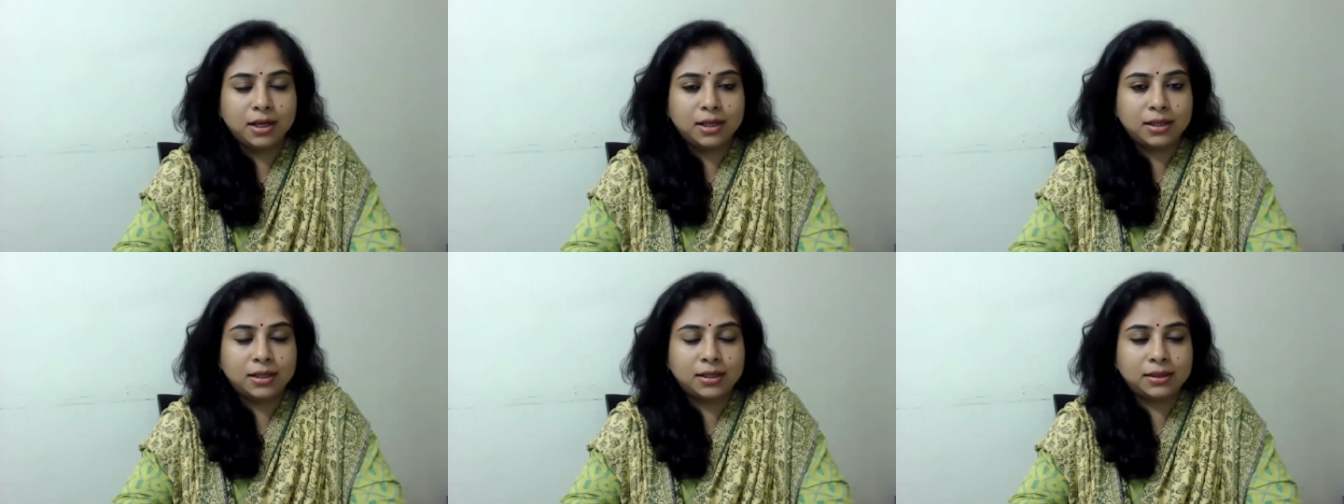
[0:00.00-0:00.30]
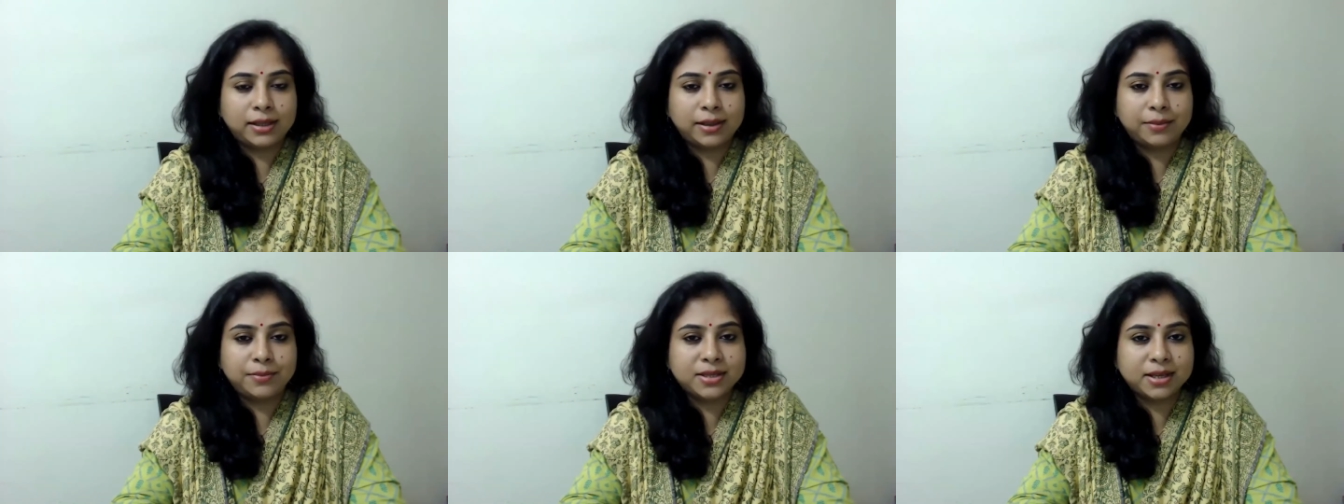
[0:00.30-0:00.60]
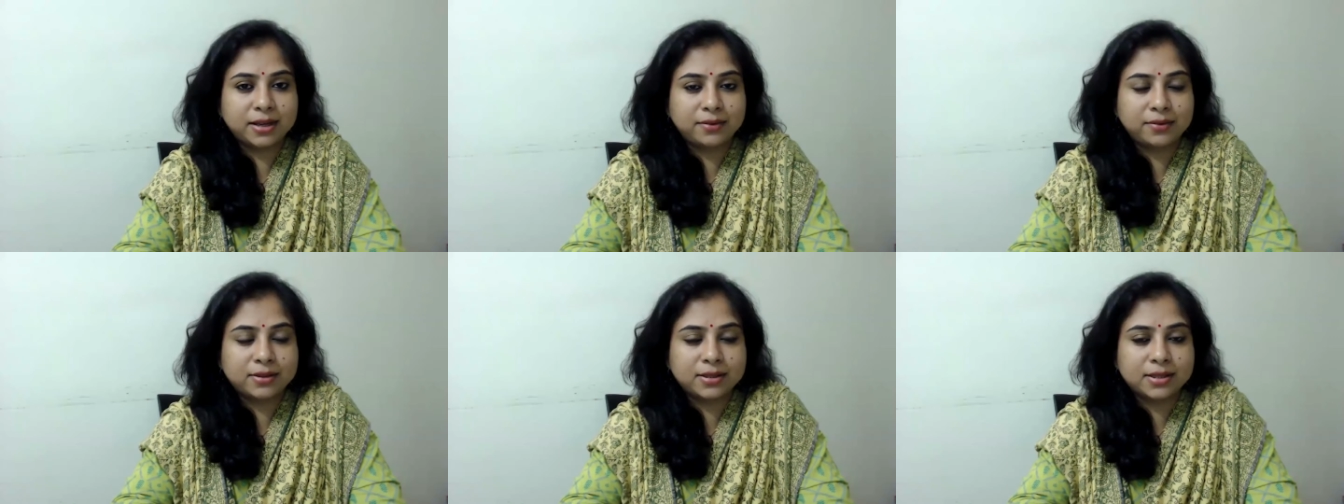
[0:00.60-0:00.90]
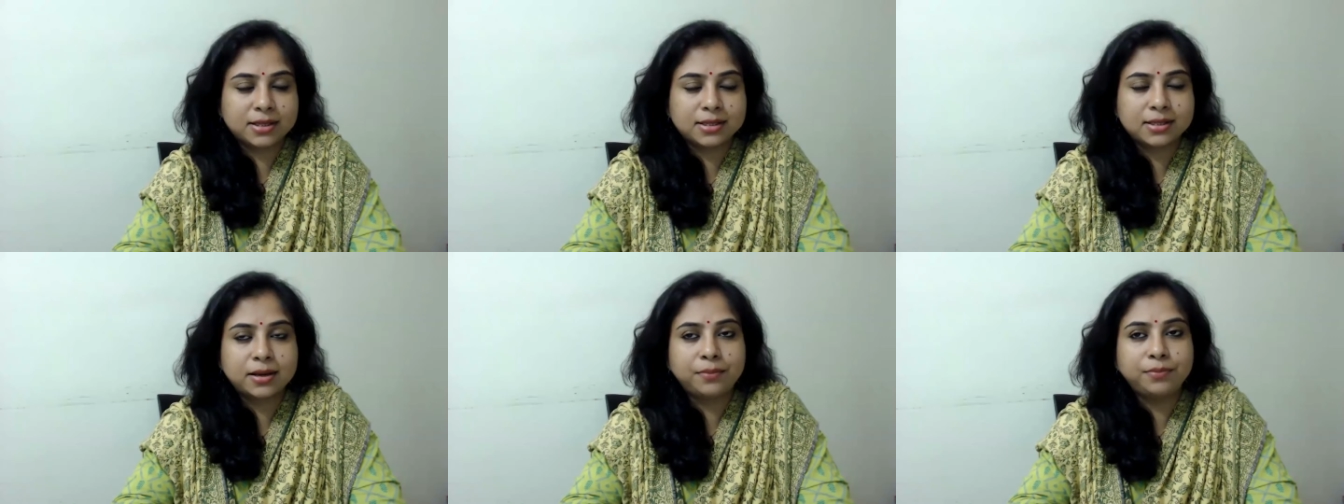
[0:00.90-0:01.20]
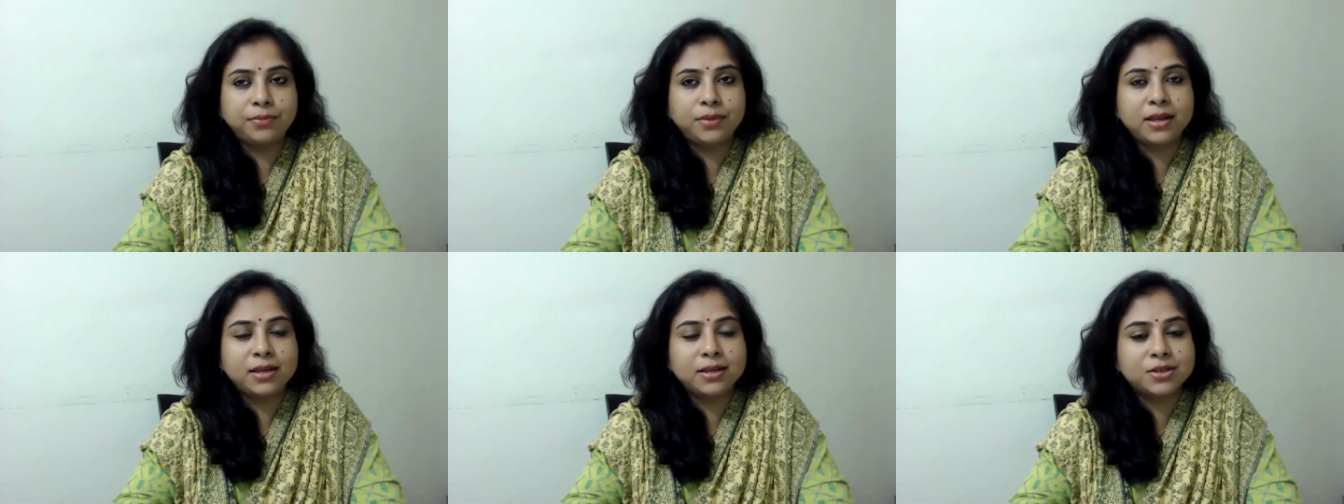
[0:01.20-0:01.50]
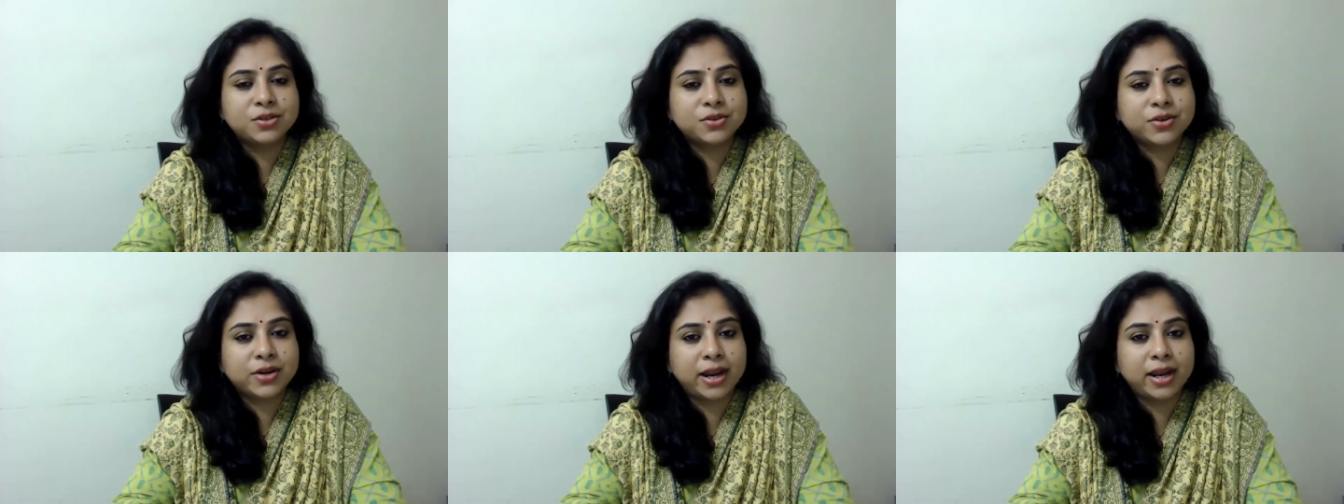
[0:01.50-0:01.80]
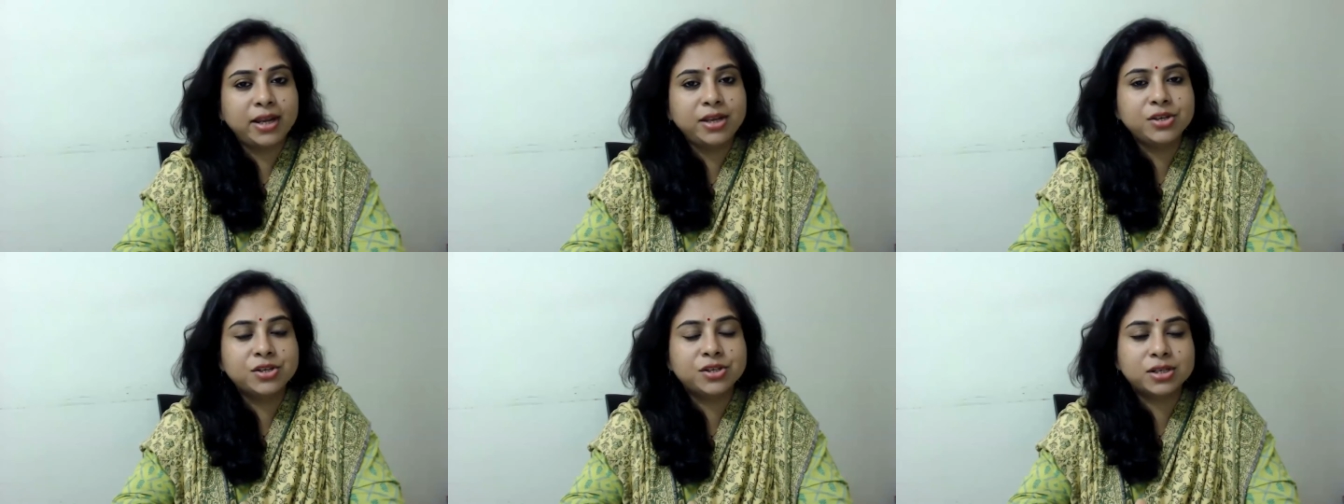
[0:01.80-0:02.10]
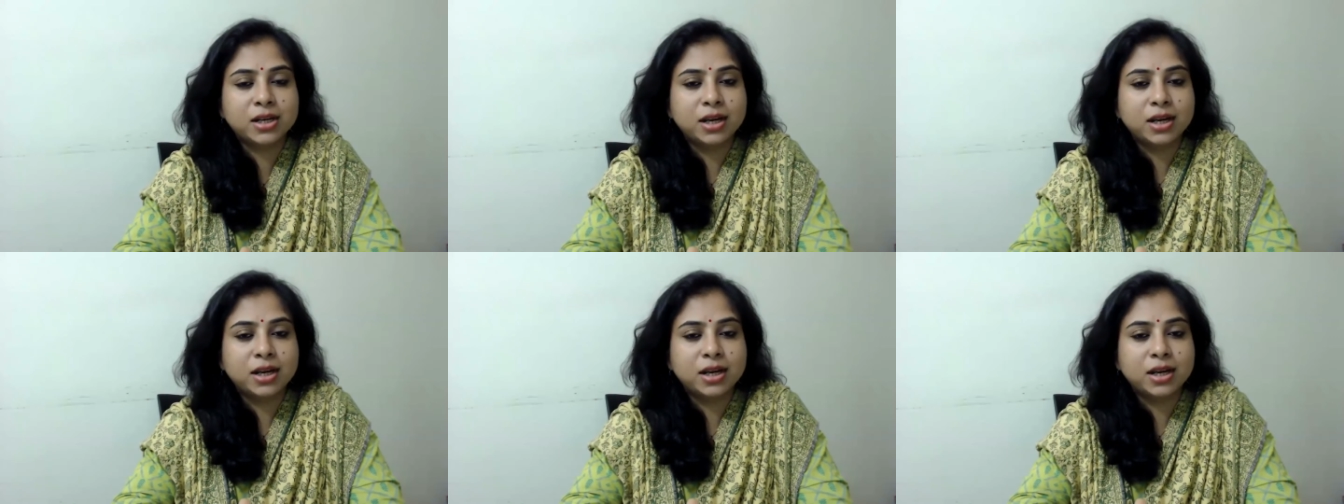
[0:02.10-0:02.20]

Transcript: themselves, something strange